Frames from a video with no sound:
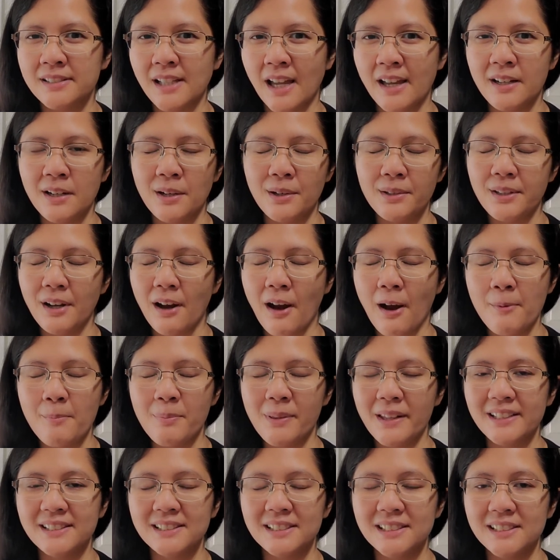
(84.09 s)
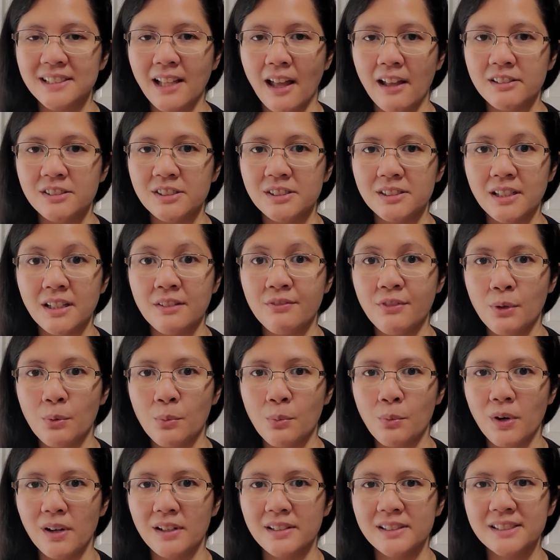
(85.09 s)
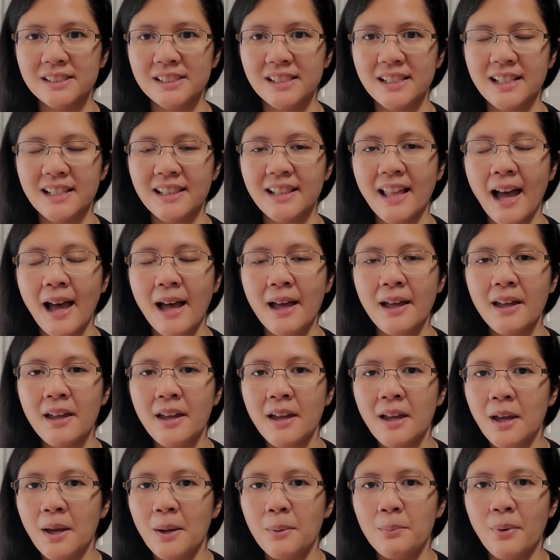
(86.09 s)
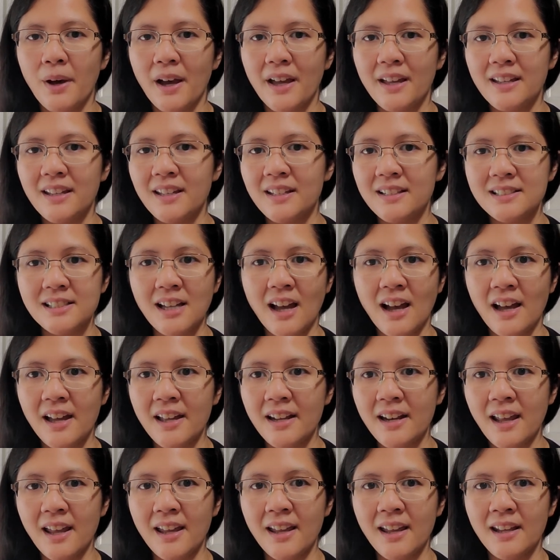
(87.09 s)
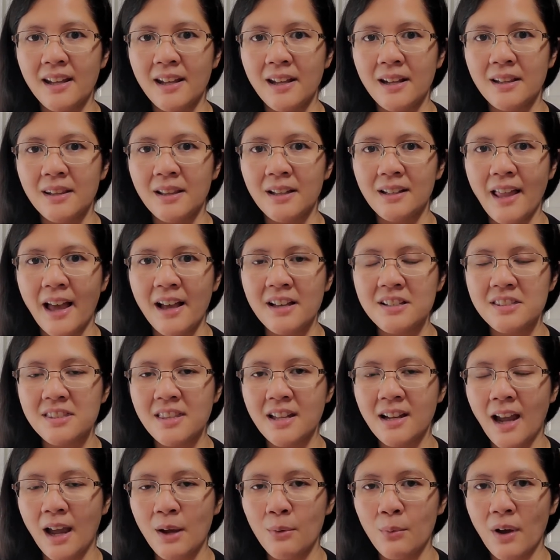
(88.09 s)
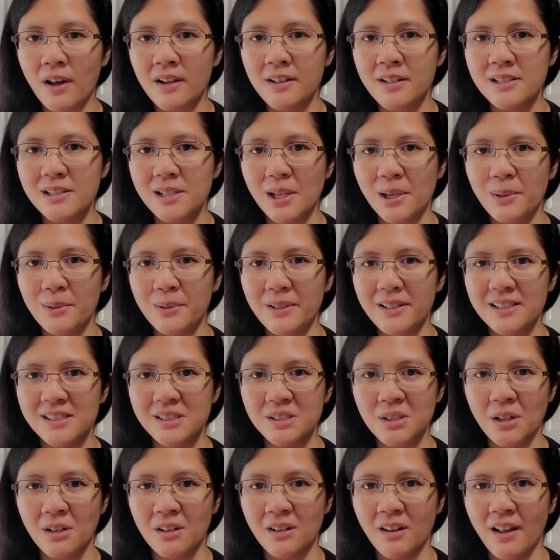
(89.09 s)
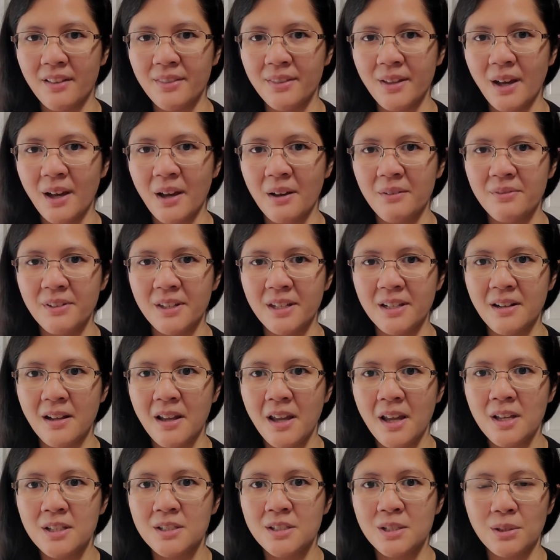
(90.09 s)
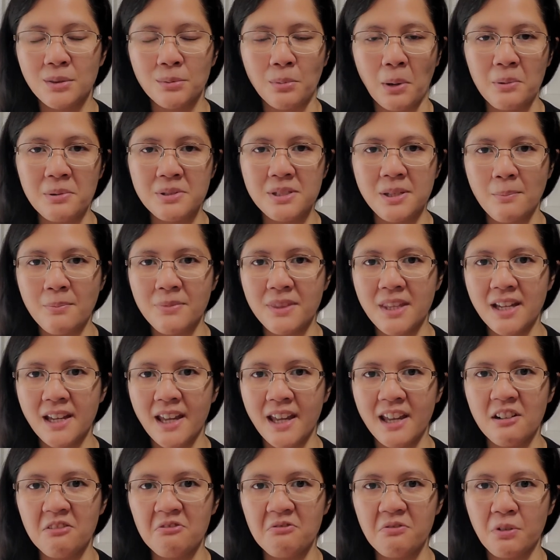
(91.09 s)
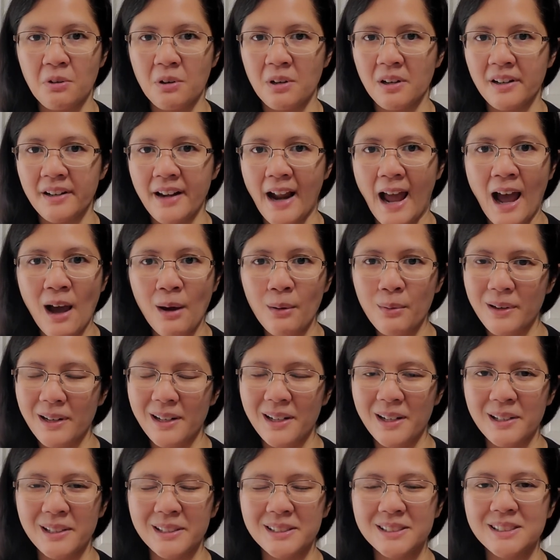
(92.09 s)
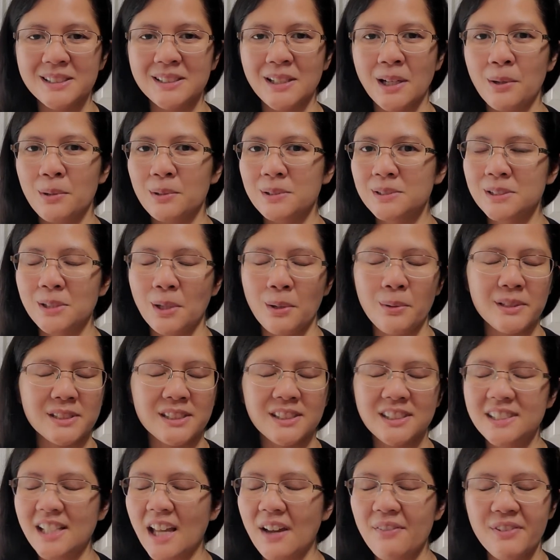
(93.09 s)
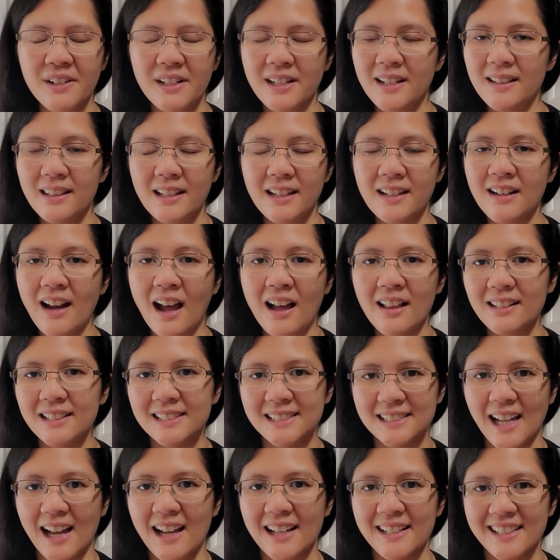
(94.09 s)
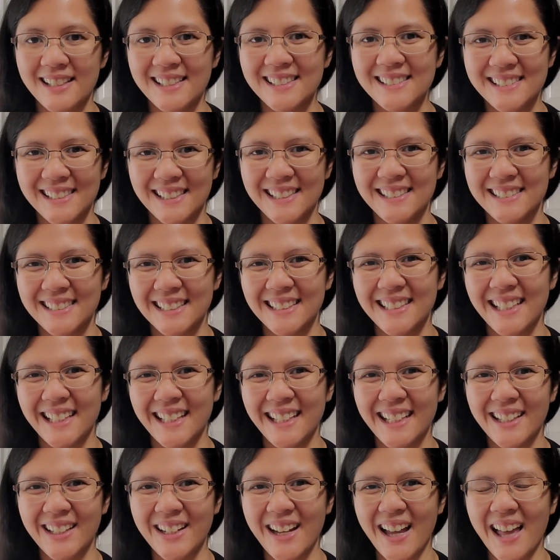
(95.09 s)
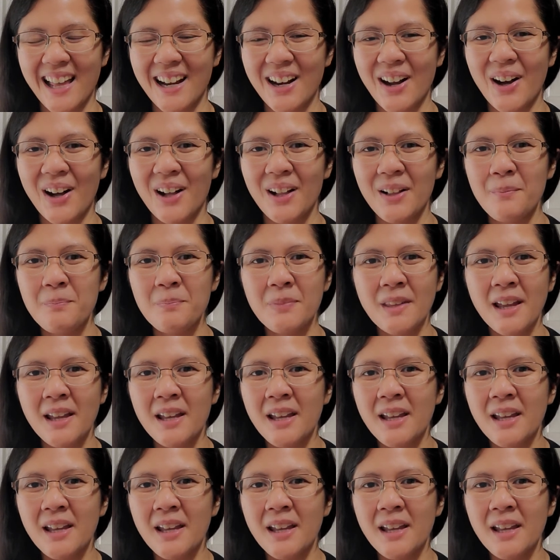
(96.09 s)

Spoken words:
I know there are places that's even worse than that, but it's hot, and the last thing I want to do is turn on the oven to throw something in for an hour or so. So it's definitely not lasagna season here at all.